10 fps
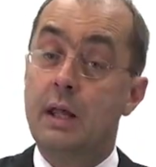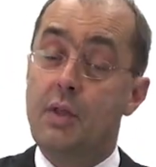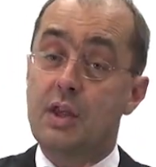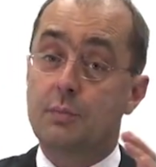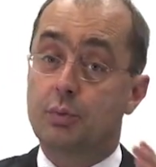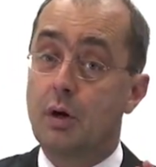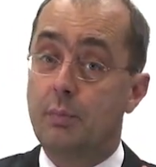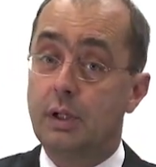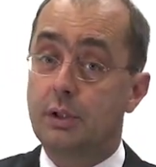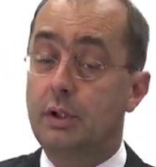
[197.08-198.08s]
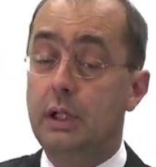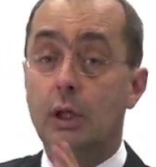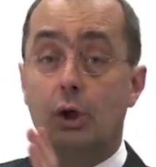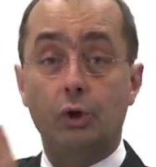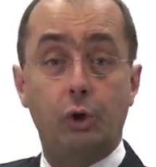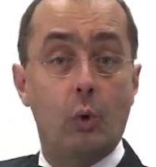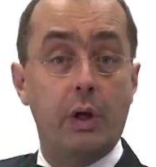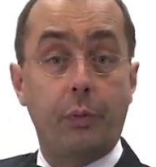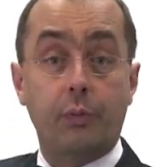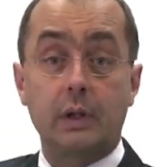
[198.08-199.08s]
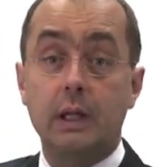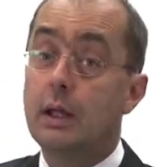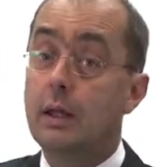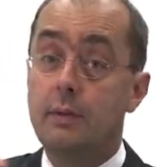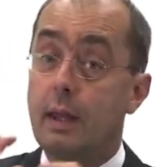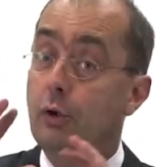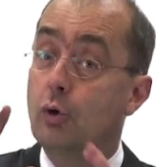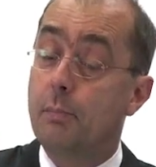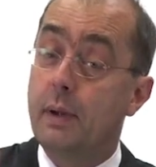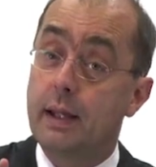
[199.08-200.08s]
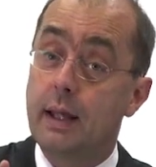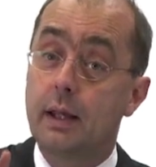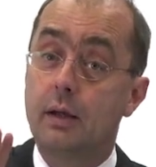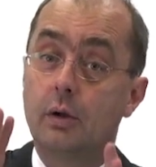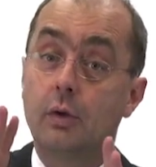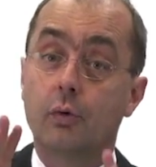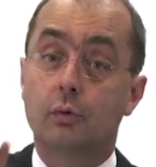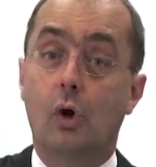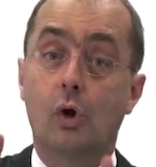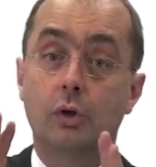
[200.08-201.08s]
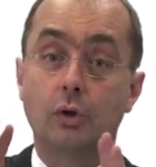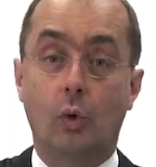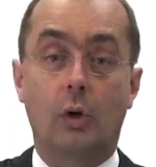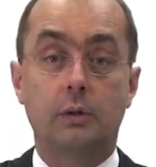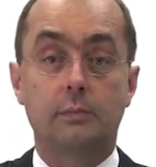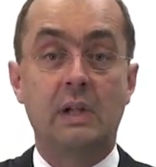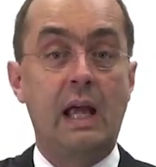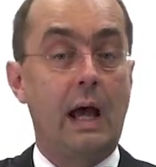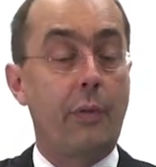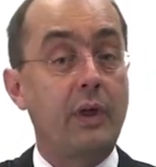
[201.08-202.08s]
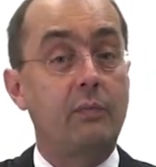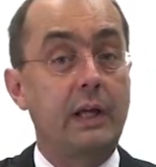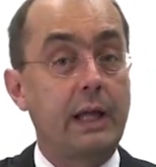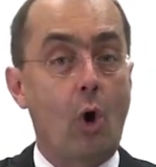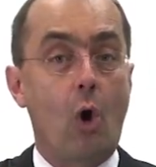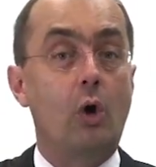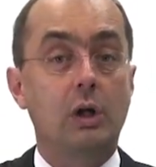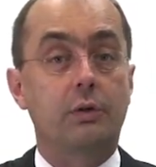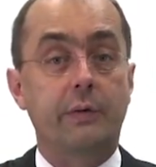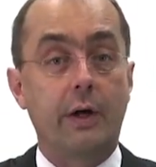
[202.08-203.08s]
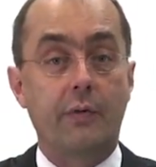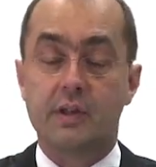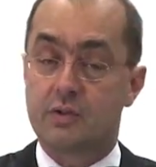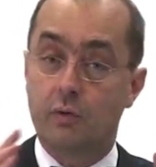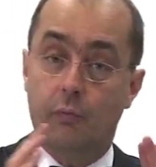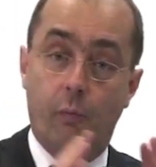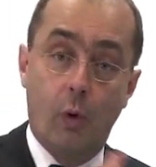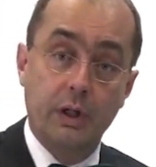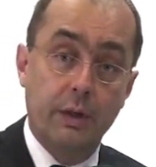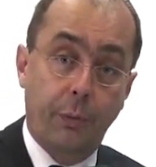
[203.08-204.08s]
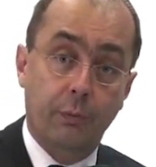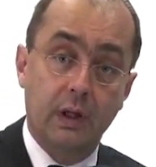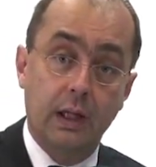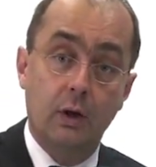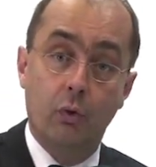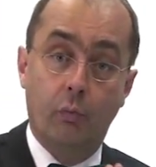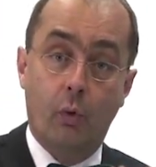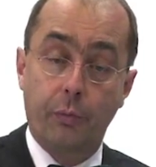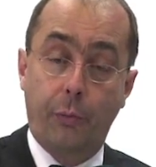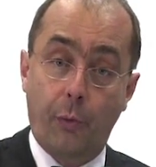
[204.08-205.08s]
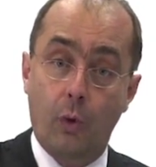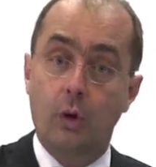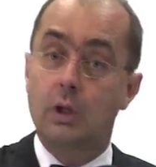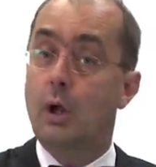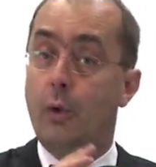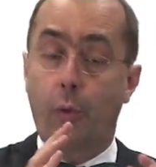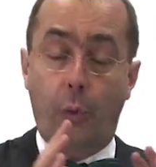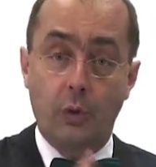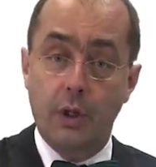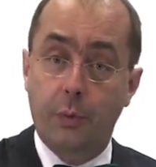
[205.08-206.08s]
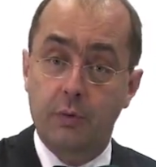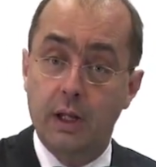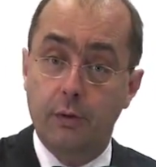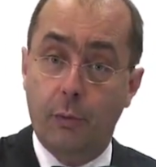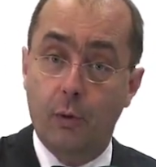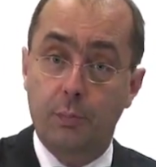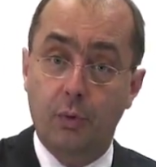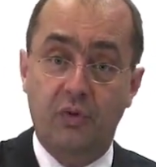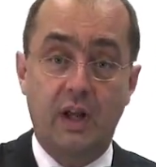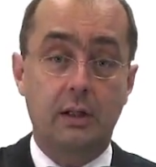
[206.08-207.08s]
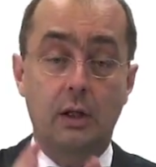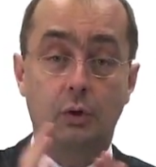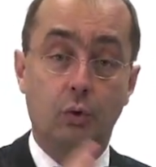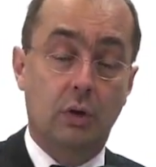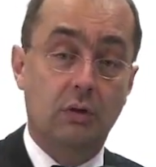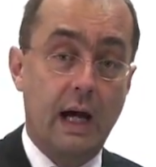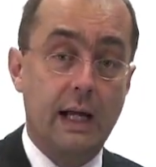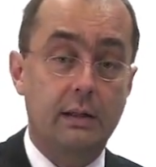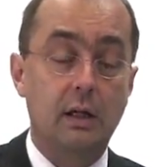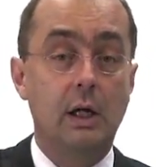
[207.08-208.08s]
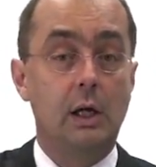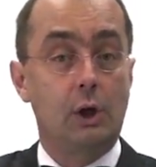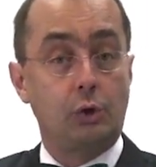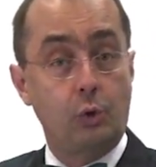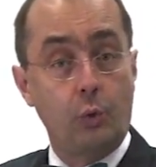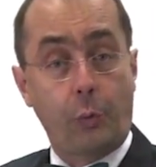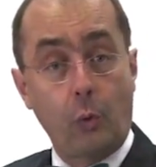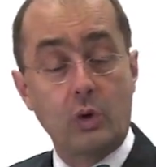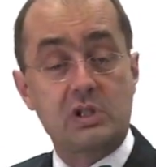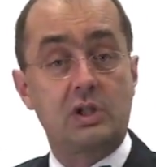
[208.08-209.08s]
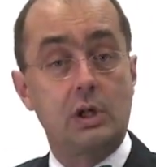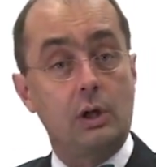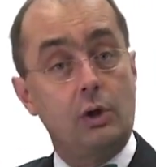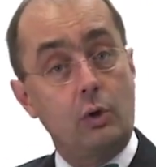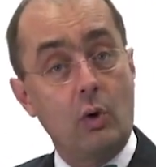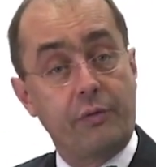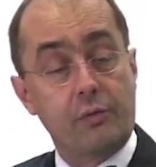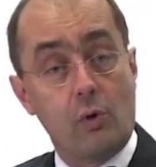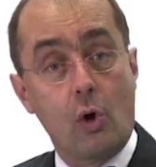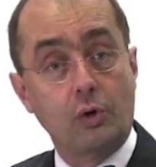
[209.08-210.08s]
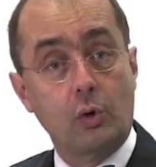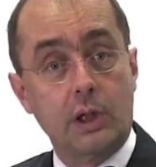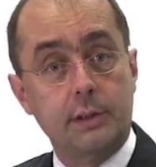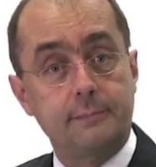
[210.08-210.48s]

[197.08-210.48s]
There's a probability 2 in 3 that you're picking the wrong door. I think we can all agree on this. 1 in 3, 1/3, 33 and a third %, you are right. 2/3, you have the wrong door.